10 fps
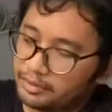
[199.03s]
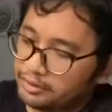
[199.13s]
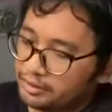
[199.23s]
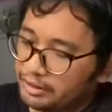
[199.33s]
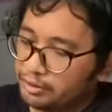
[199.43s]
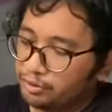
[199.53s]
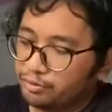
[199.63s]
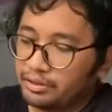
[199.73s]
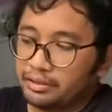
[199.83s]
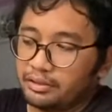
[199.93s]
Just go to
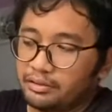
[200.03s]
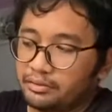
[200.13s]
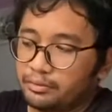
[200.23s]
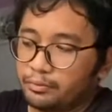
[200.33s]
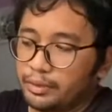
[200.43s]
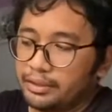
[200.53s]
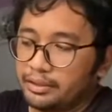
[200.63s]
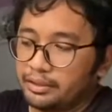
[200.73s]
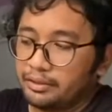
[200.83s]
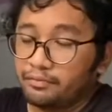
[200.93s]
where
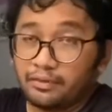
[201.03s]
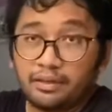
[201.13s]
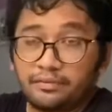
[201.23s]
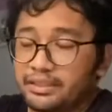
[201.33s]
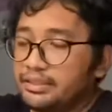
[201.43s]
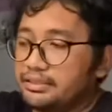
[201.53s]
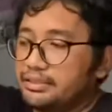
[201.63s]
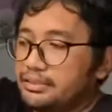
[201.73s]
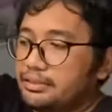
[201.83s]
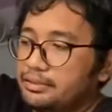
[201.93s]
the valve
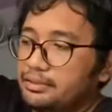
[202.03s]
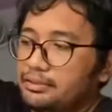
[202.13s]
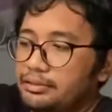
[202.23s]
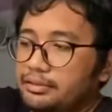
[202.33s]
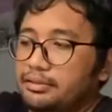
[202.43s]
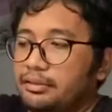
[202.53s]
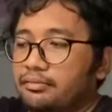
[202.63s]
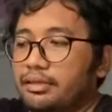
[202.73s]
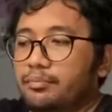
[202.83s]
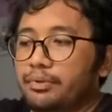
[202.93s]
is,
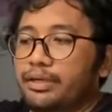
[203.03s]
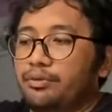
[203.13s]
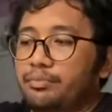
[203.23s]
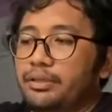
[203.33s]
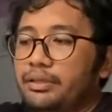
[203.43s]
pry open,